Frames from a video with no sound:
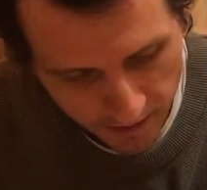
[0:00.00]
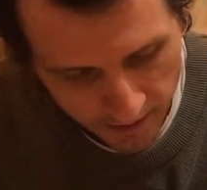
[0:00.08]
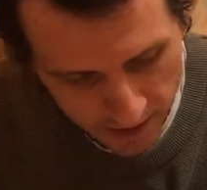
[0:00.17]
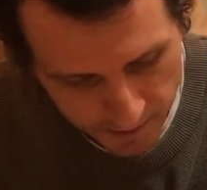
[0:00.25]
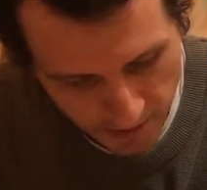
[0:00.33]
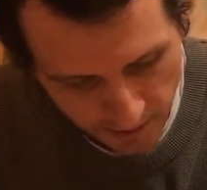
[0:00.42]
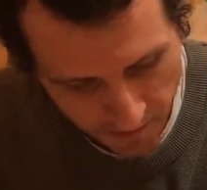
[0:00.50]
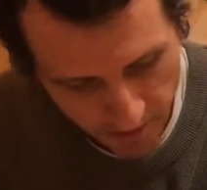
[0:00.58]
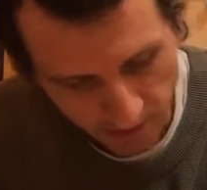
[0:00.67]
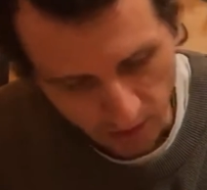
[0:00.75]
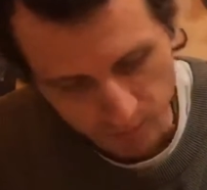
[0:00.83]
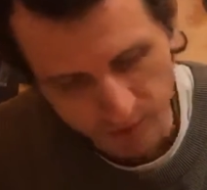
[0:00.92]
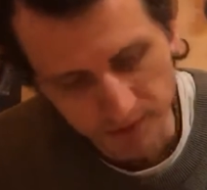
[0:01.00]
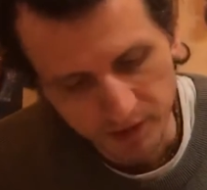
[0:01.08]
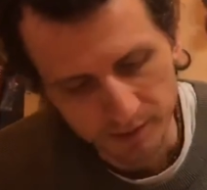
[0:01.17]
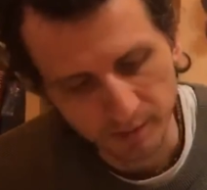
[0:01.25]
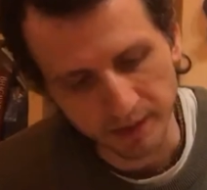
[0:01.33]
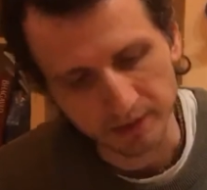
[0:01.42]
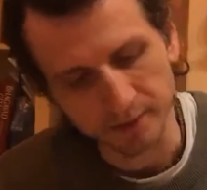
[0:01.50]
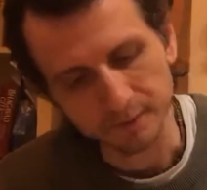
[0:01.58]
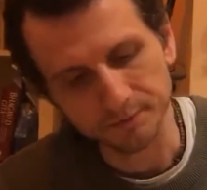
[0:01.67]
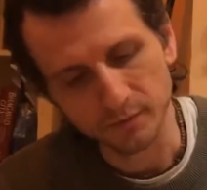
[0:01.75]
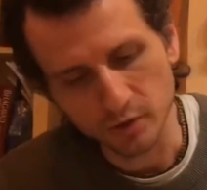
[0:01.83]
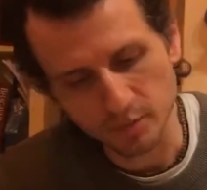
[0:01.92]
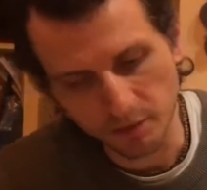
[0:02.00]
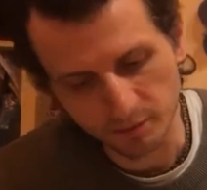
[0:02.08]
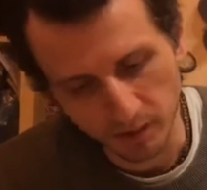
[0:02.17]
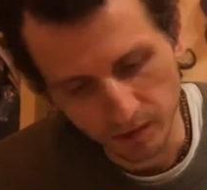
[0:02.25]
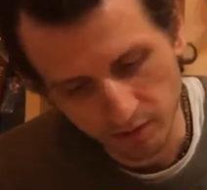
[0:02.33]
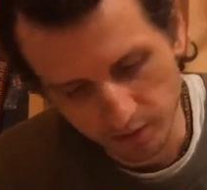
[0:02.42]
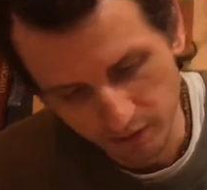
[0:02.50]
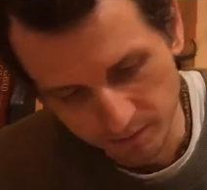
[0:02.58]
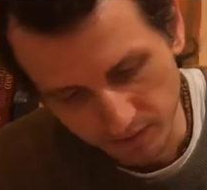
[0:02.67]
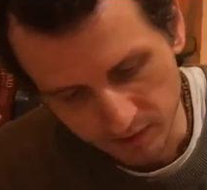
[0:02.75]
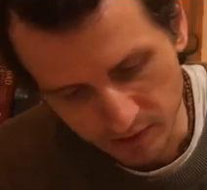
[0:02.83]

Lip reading: As we have already explained, Srimad Bhagavatam is